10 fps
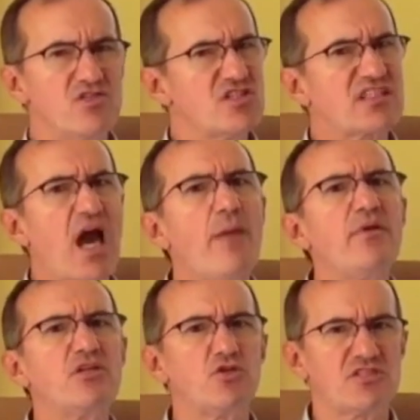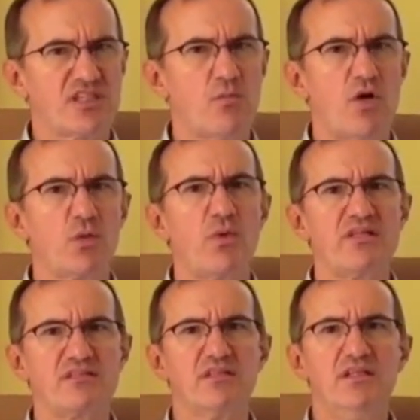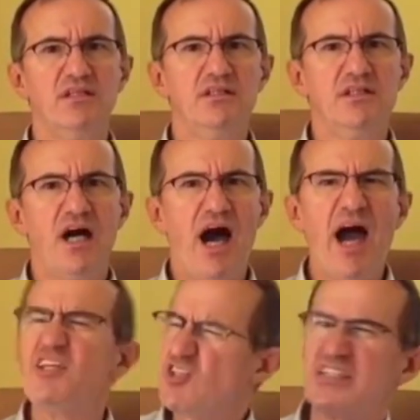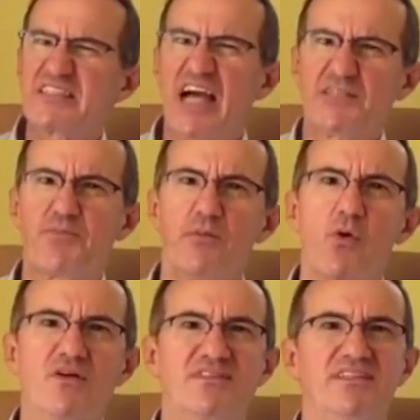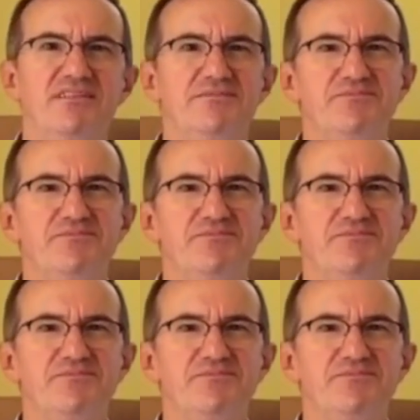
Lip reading: Just come into someone with, "I just got promoted."